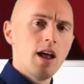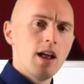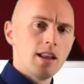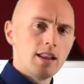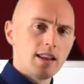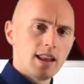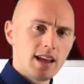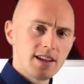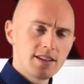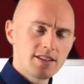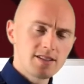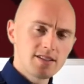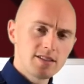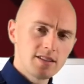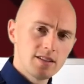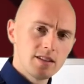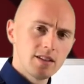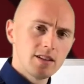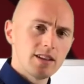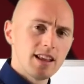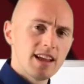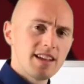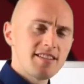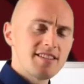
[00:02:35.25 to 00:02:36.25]
Let's
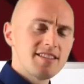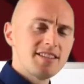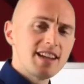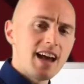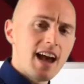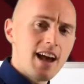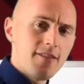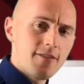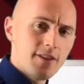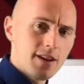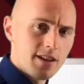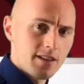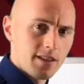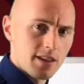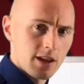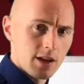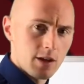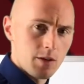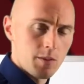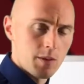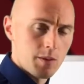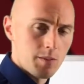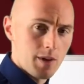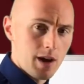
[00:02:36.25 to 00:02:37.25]
dive into the
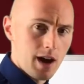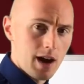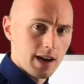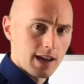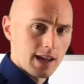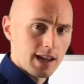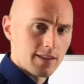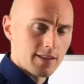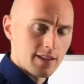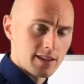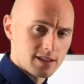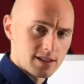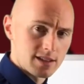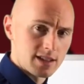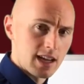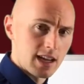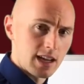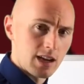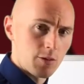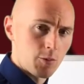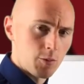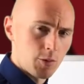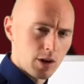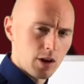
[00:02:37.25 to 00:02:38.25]
human body and let's
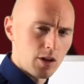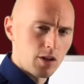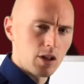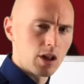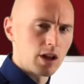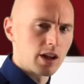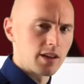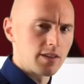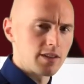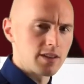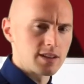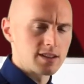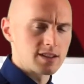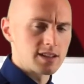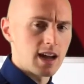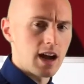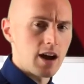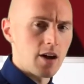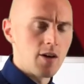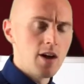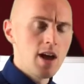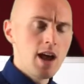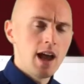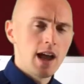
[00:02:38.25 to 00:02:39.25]
take a real look at this
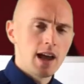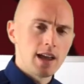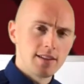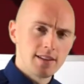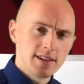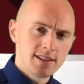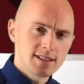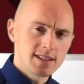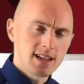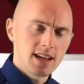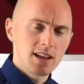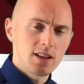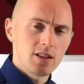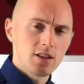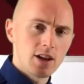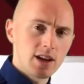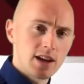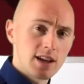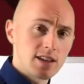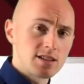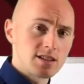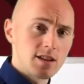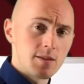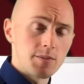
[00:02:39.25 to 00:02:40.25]
now. And let's take a look
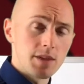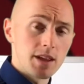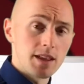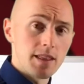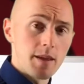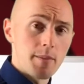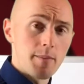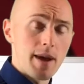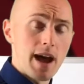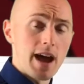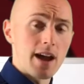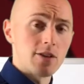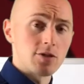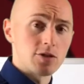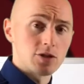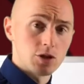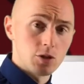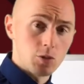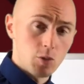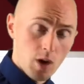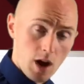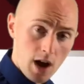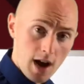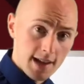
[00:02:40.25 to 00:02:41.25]
at something that matters
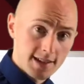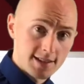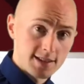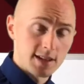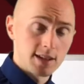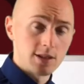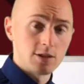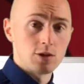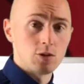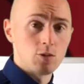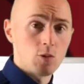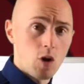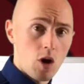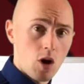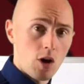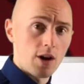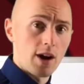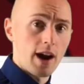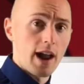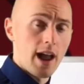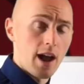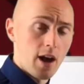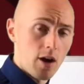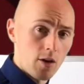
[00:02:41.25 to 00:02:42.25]
to us and to our
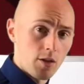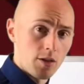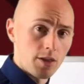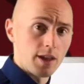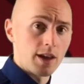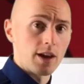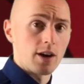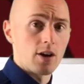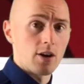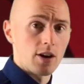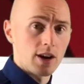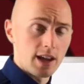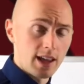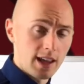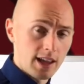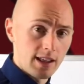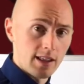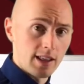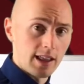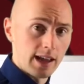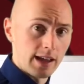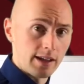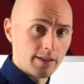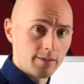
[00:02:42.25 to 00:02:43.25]
health and our
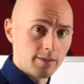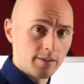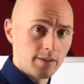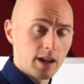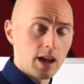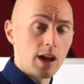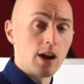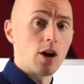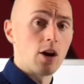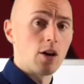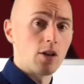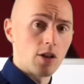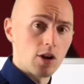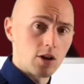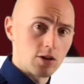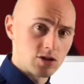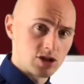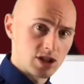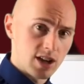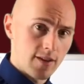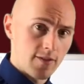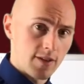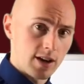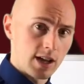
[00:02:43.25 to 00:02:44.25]
healing and our
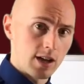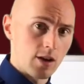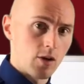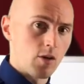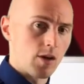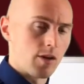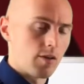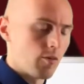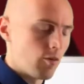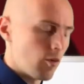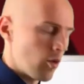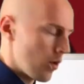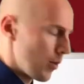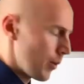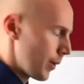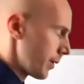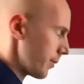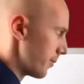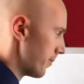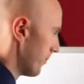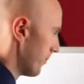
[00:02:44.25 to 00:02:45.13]
longevity going forward.